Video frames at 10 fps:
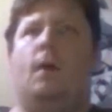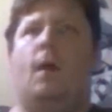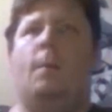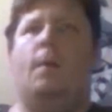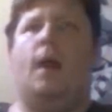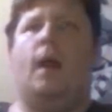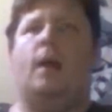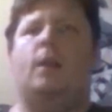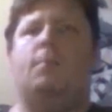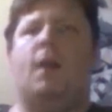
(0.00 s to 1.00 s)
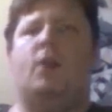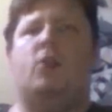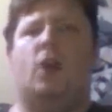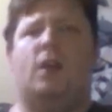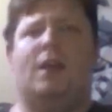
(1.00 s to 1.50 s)
But I expect
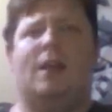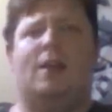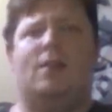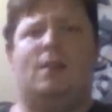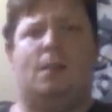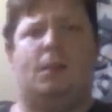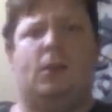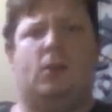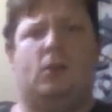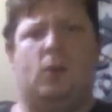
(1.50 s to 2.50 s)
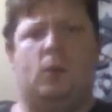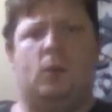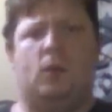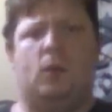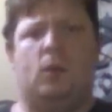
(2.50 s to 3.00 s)
Jean to get his semblance
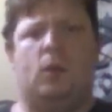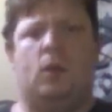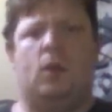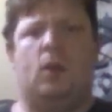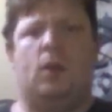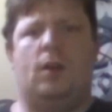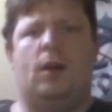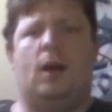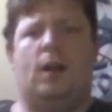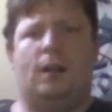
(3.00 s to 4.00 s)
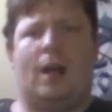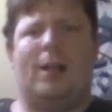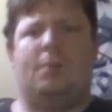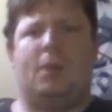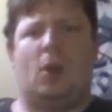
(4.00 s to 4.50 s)
soon. A lot
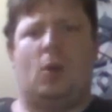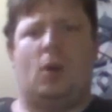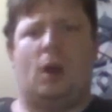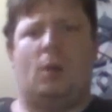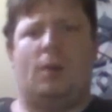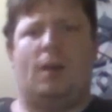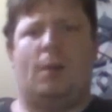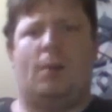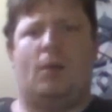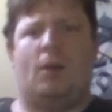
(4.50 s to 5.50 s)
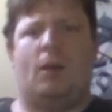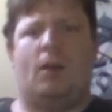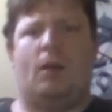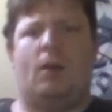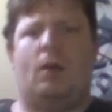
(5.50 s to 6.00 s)
has been going on with that boy.
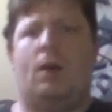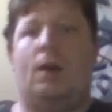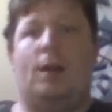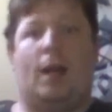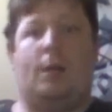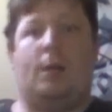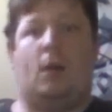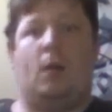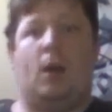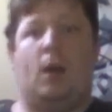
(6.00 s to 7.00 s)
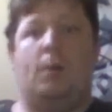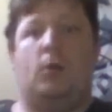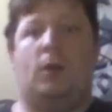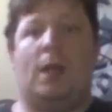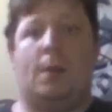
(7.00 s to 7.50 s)
A lot has been going on
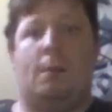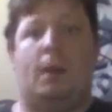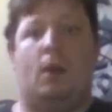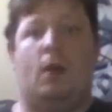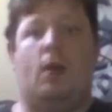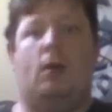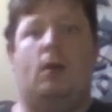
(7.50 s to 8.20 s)
between them and Pyrrha.